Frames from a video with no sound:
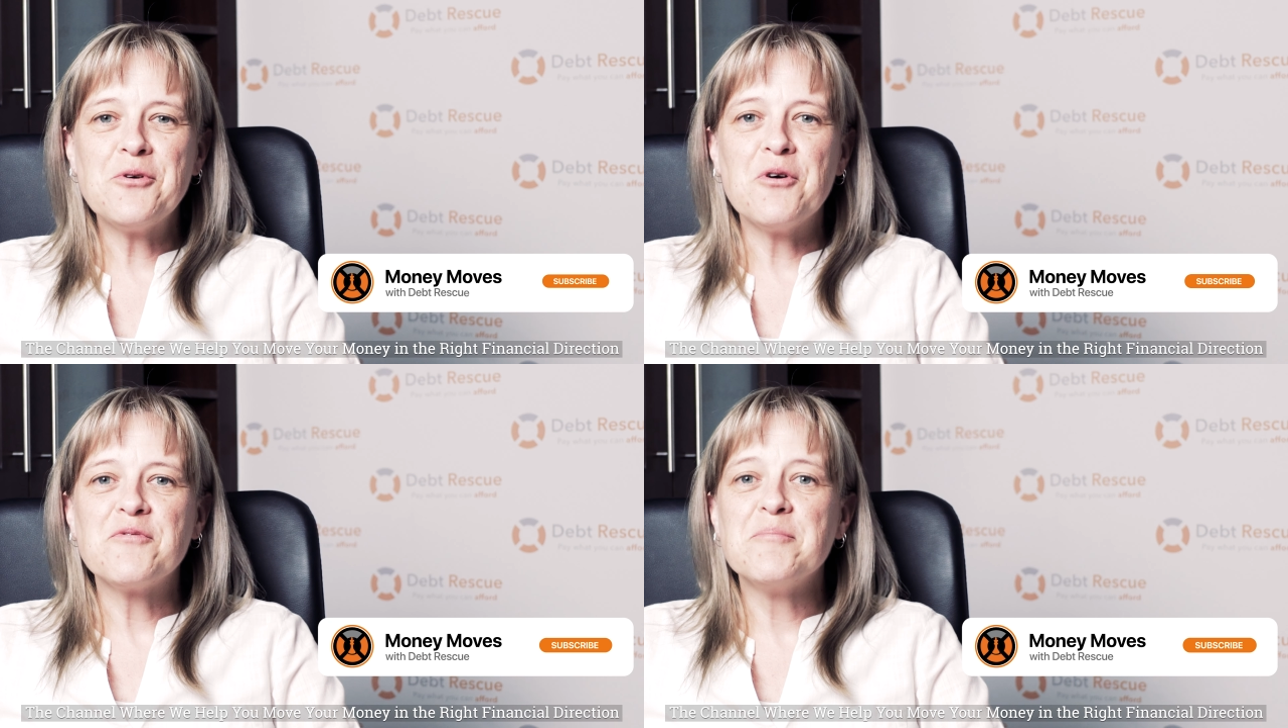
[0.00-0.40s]

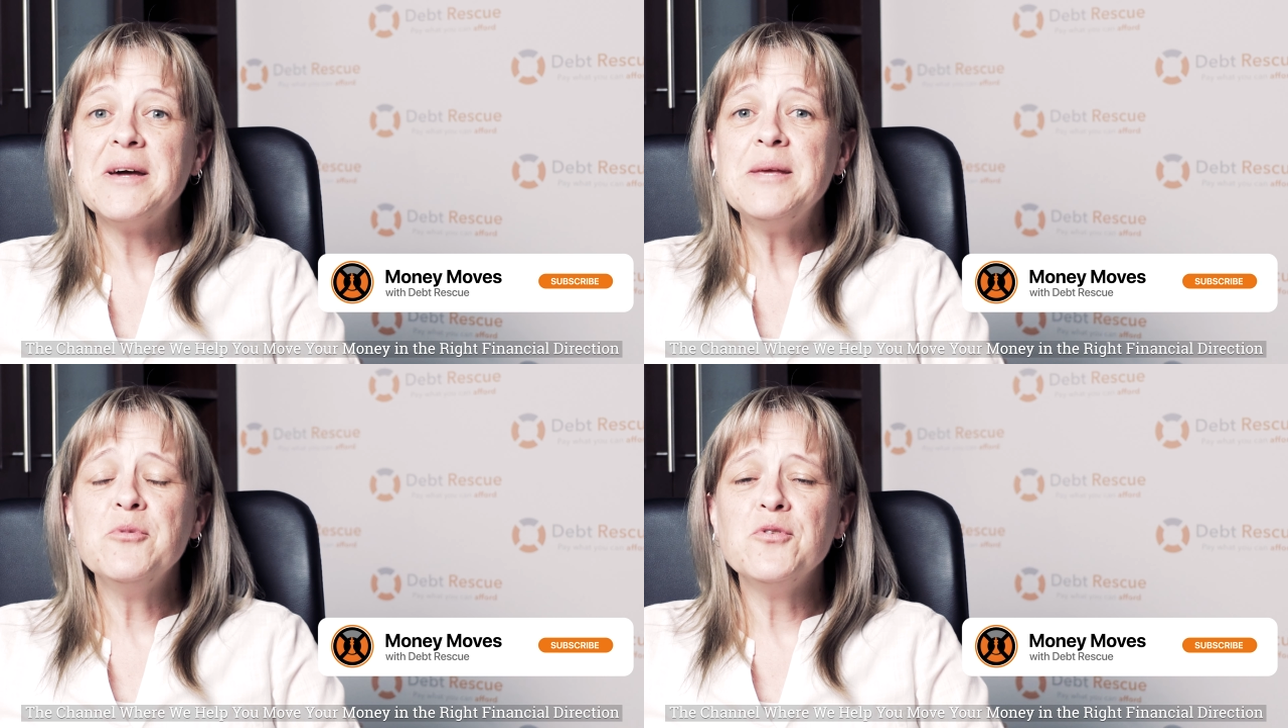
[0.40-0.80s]
of
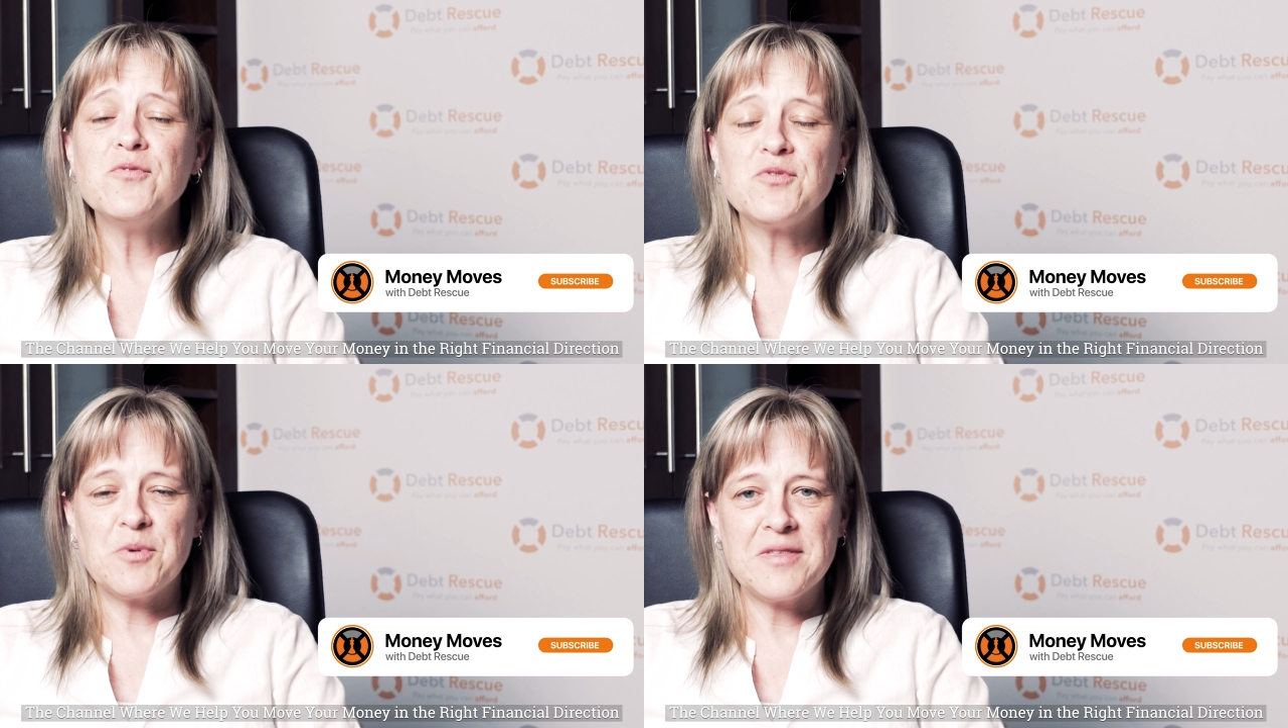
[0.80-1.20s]
Money
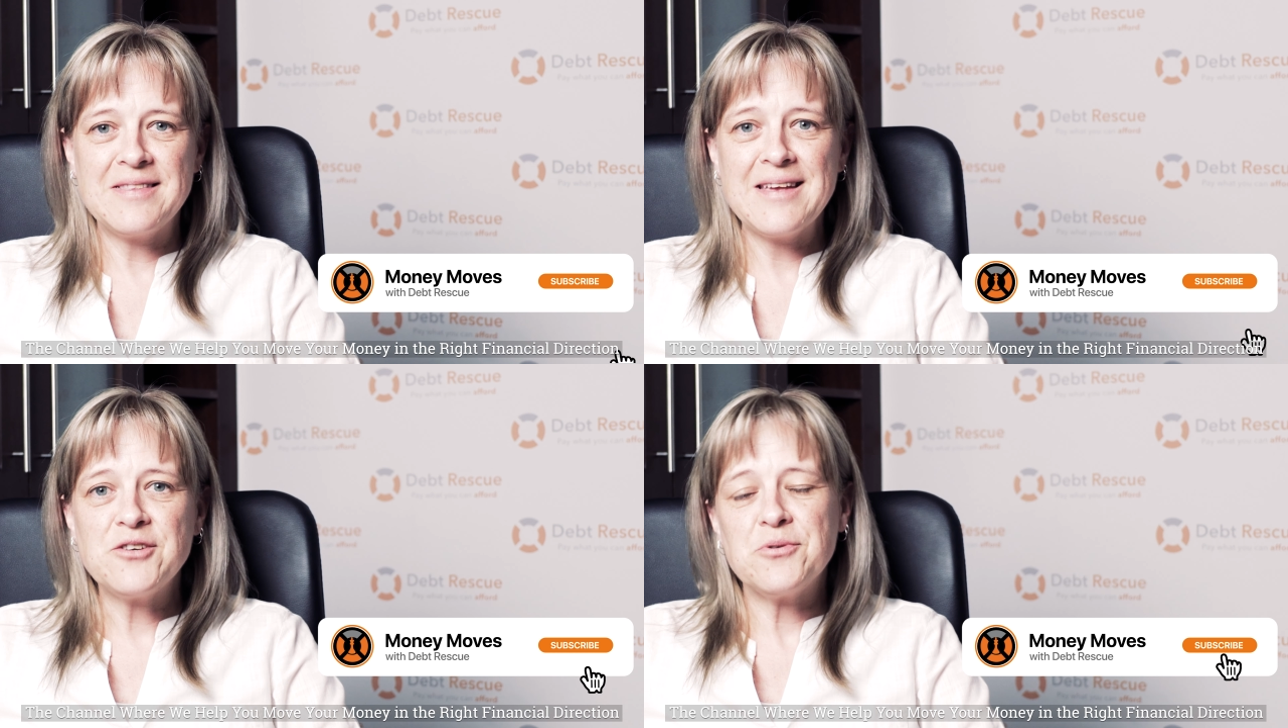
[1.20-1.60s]
Moves
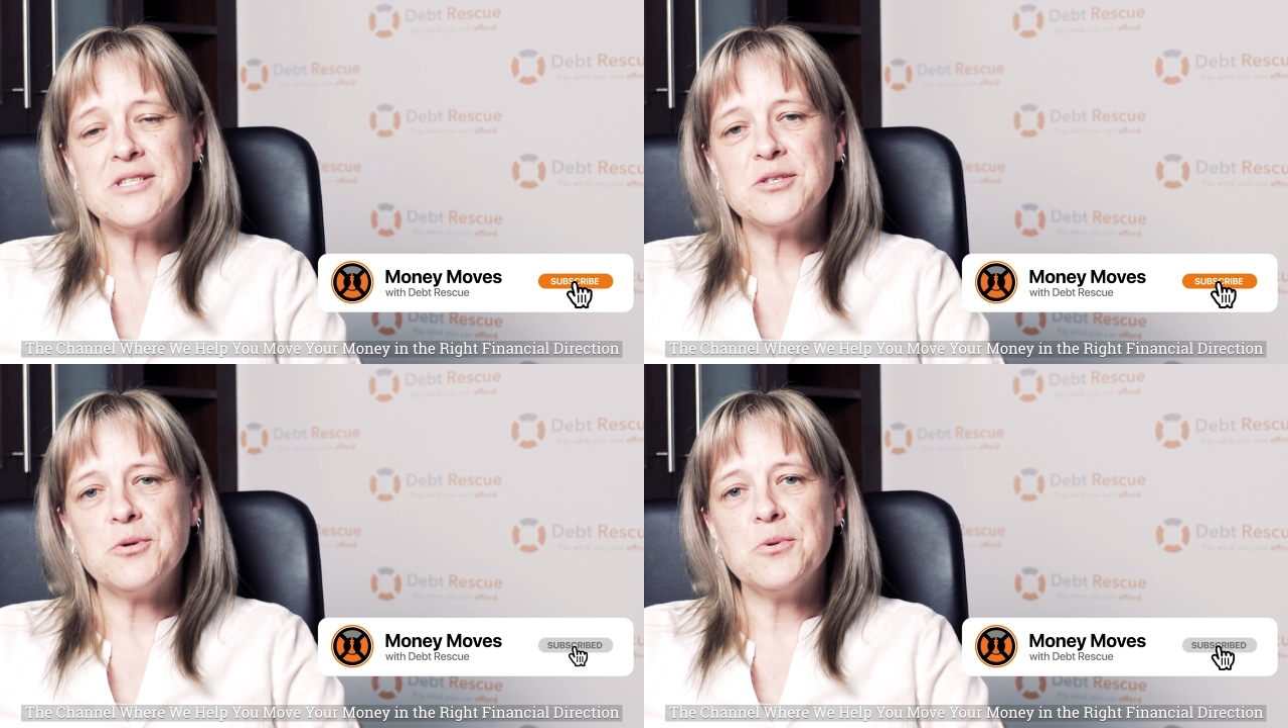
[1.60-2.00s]
with Debt
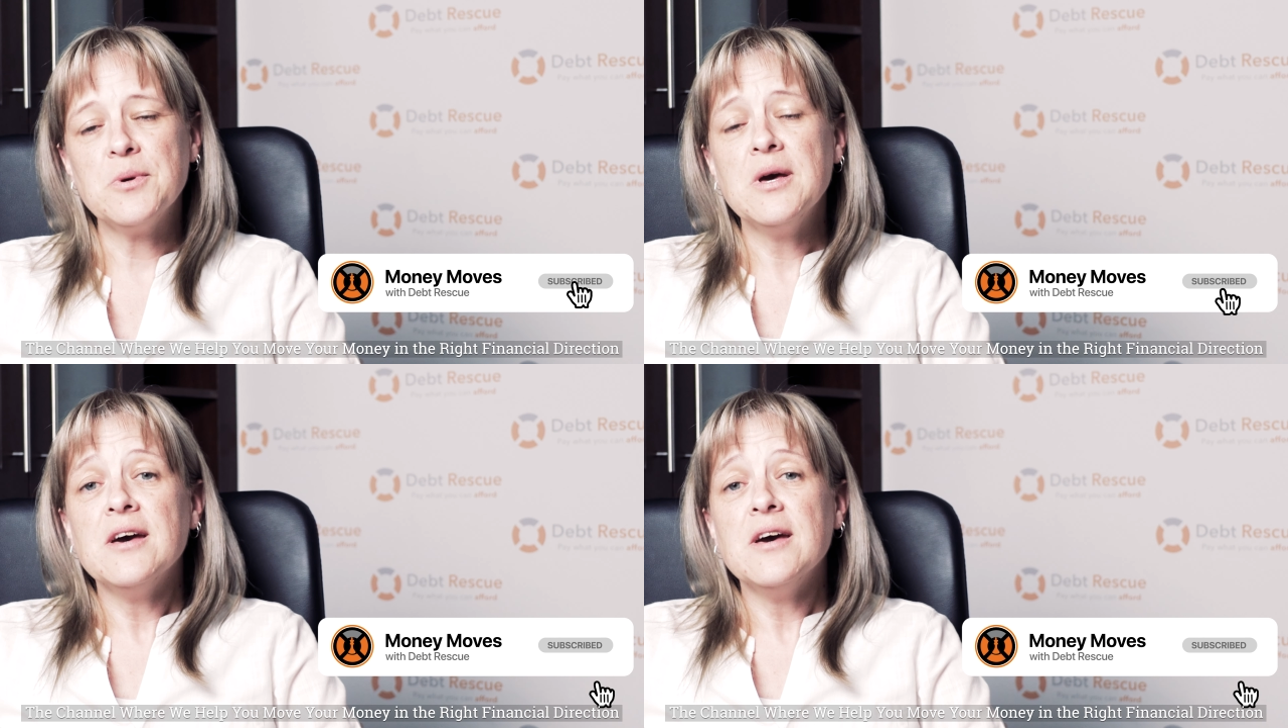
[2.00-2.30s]
Rescue,